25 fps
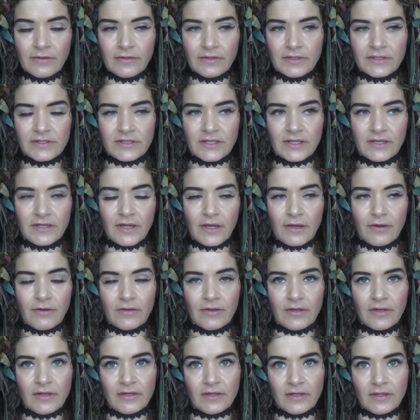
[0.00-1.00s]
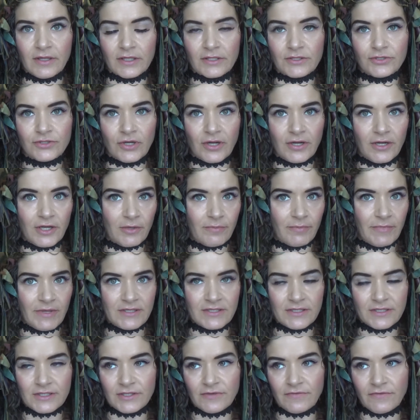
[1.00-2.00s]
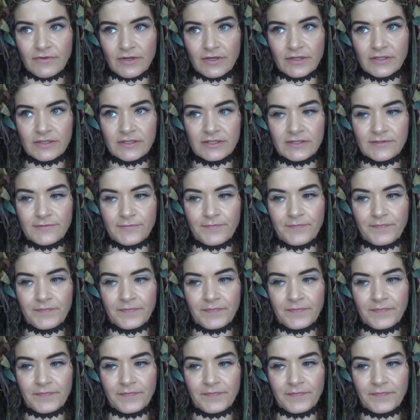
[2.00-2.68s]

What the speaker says: send out an electronic message first,